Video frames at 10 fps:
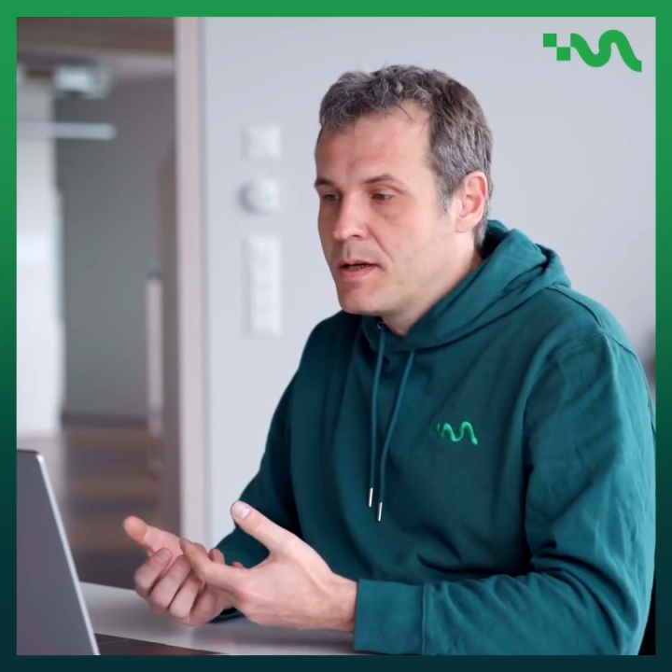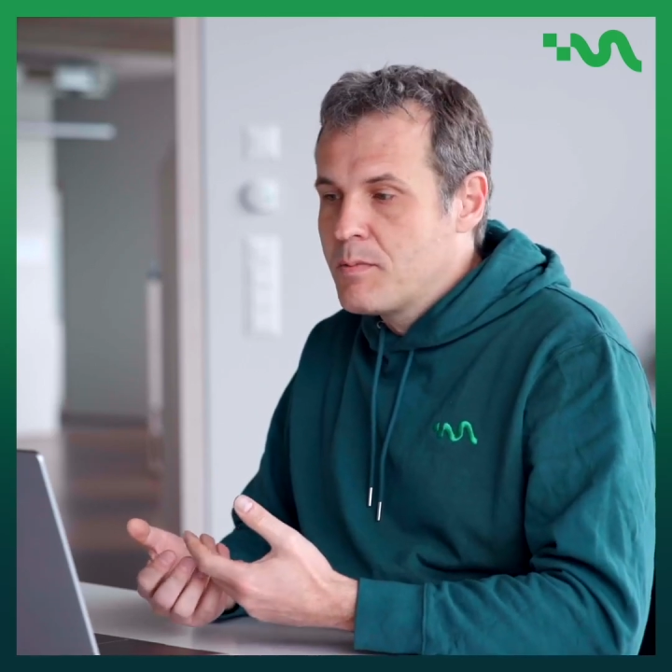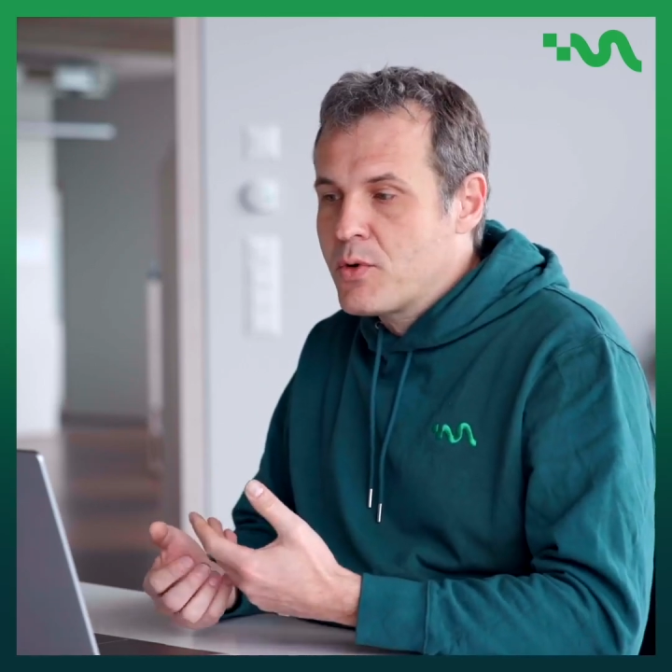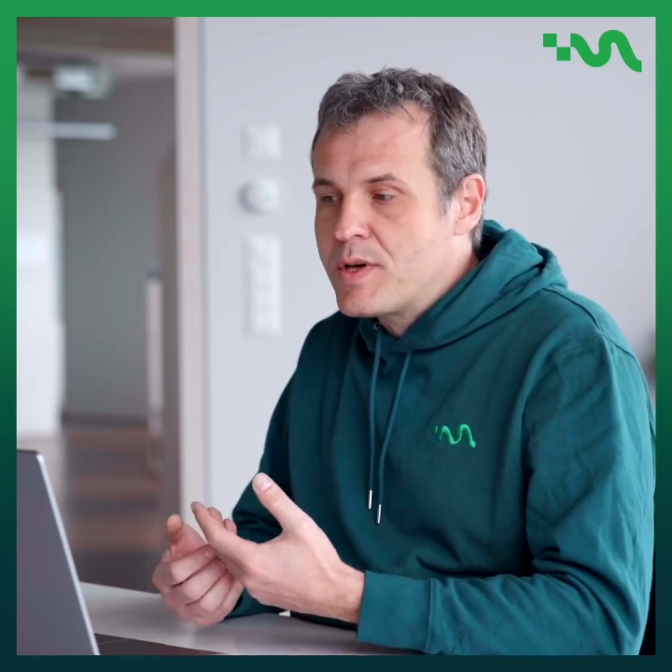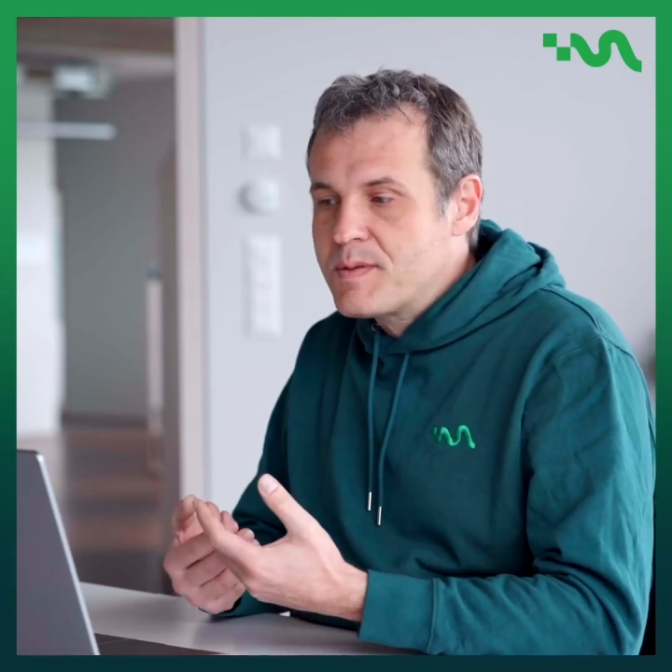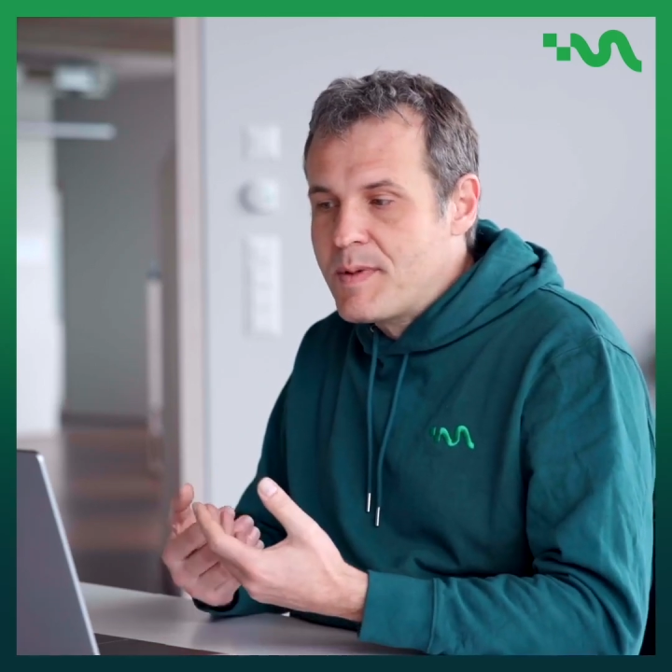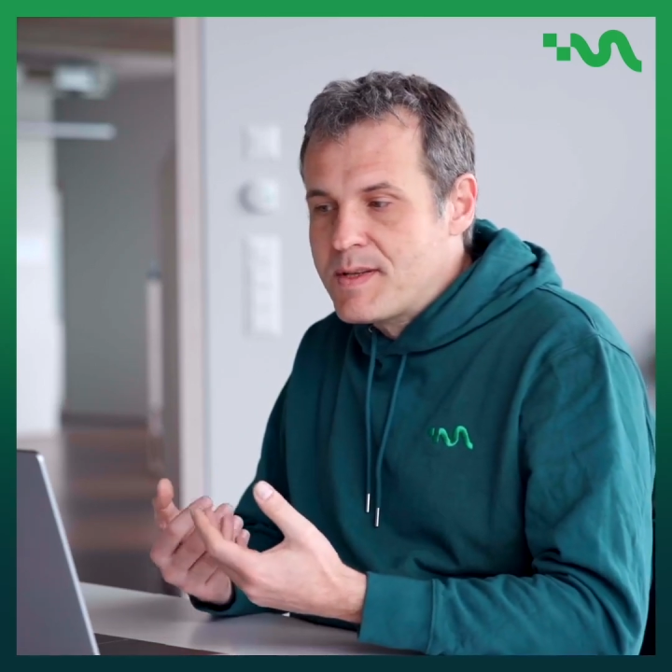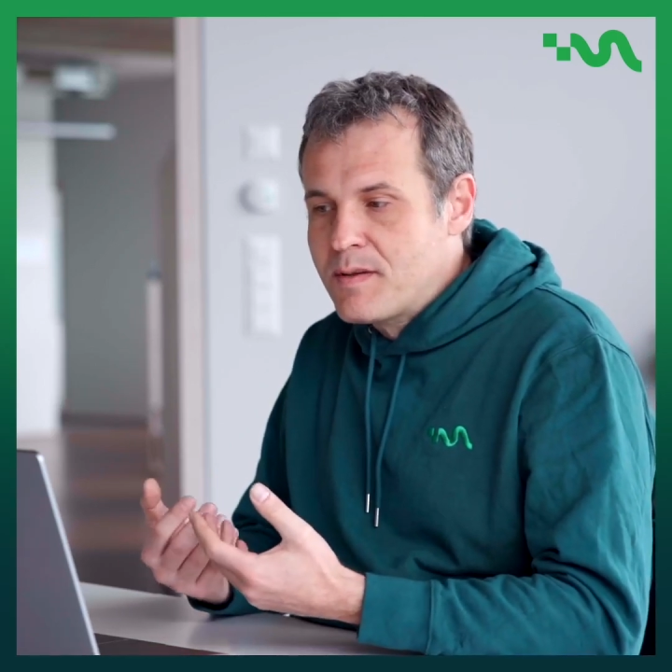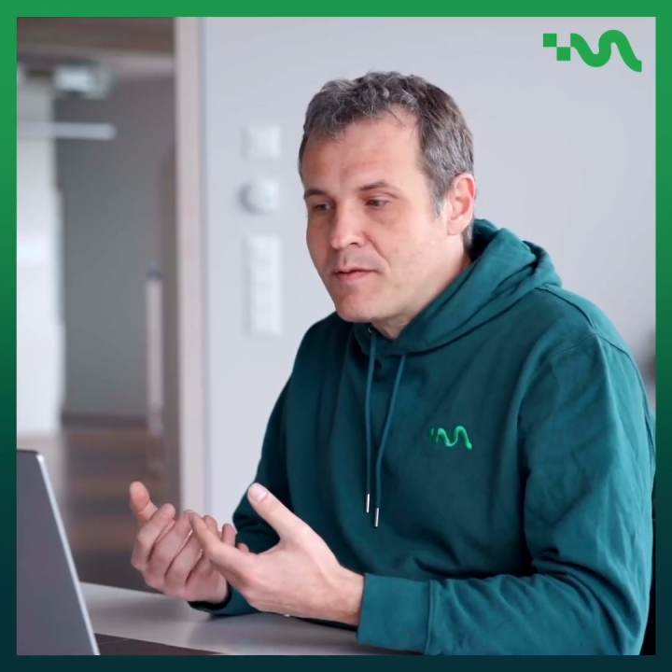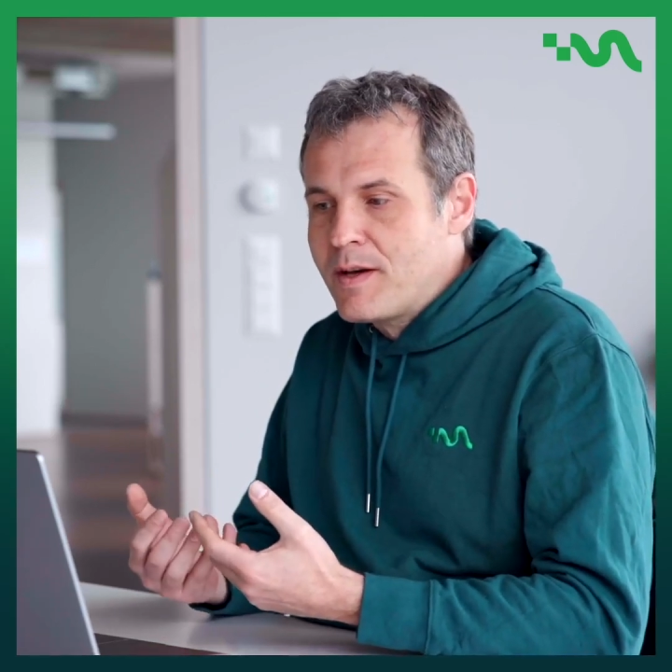
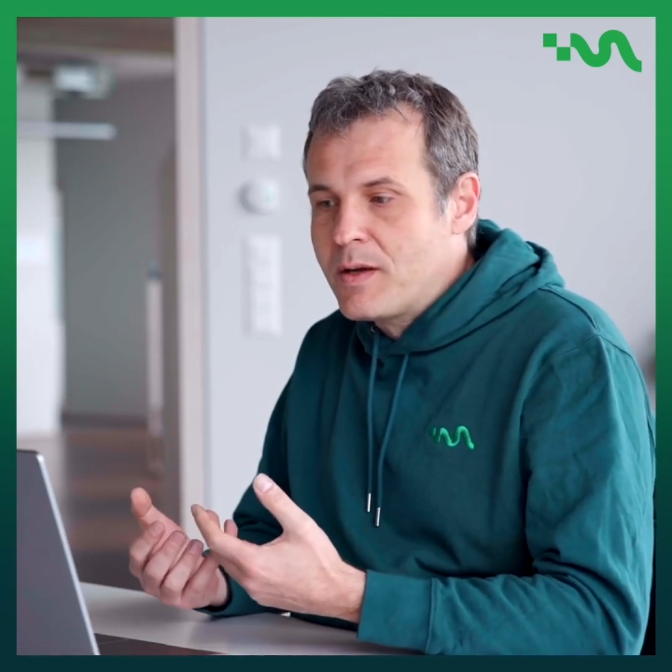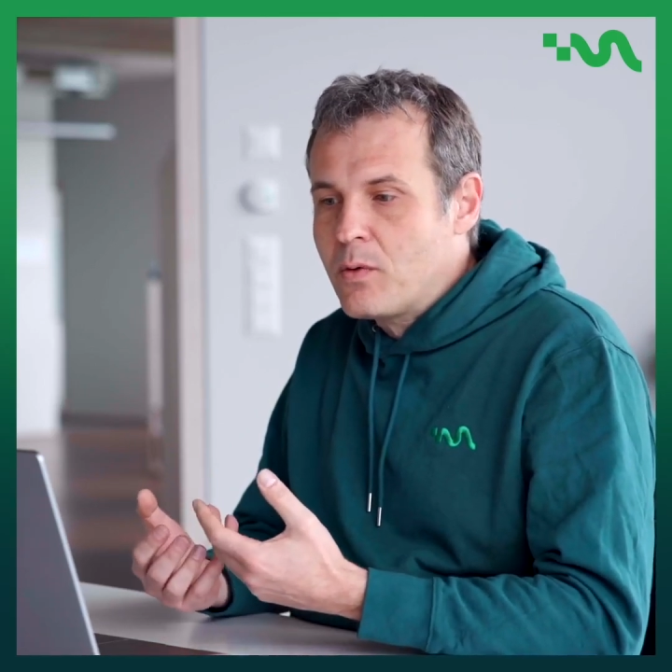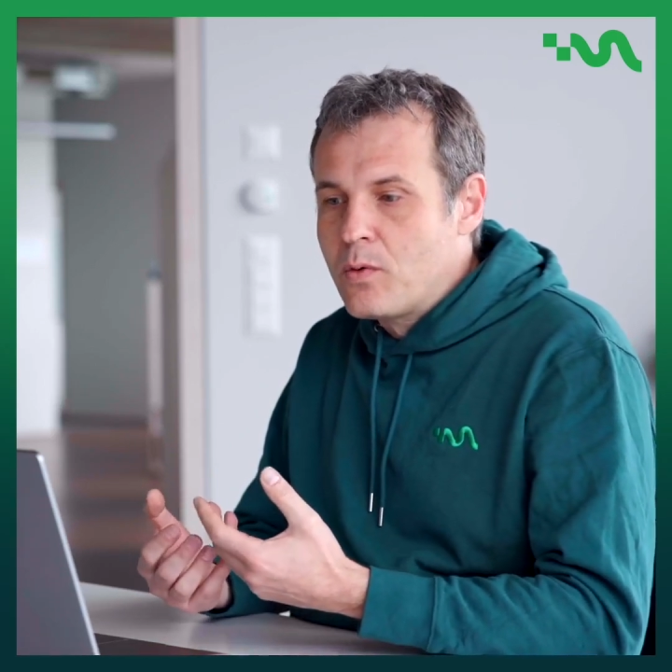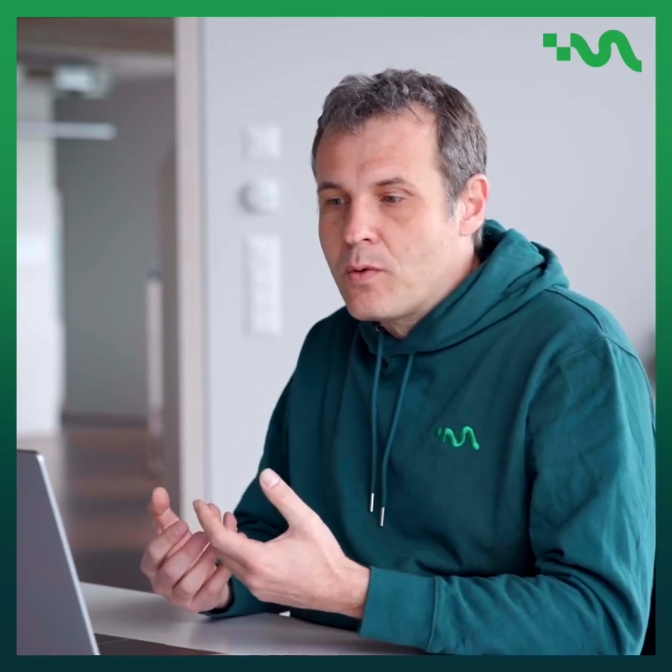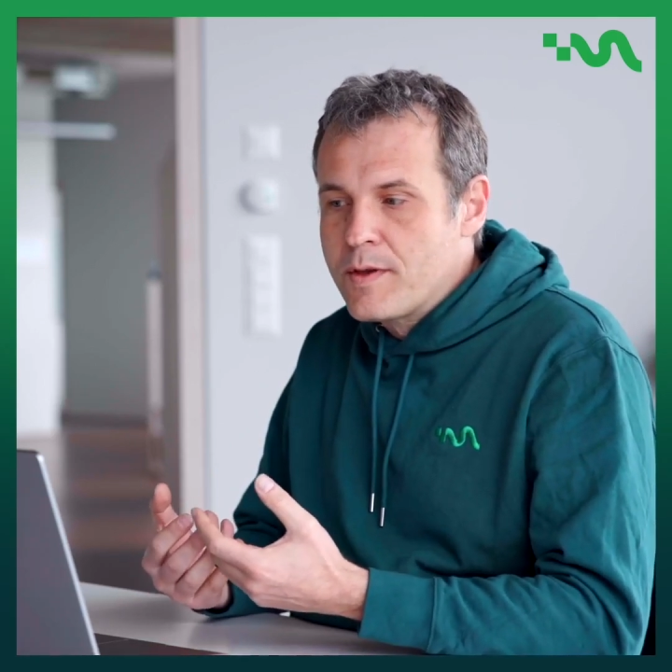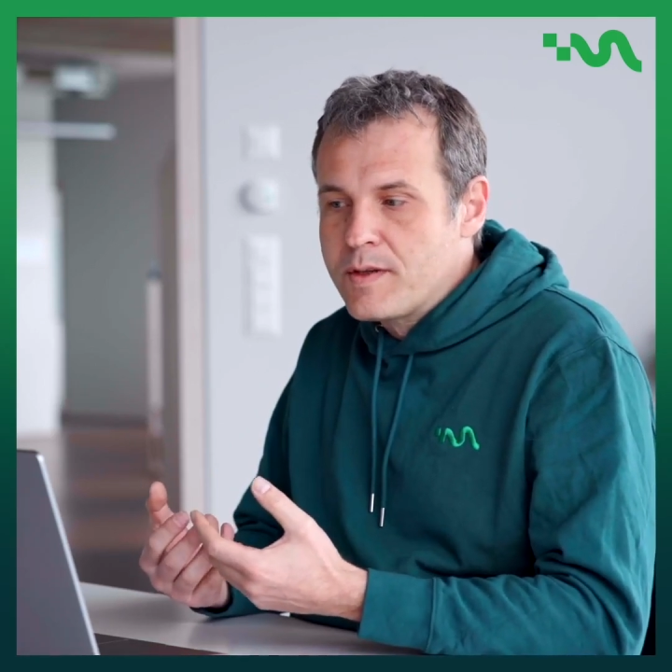pre-specify all the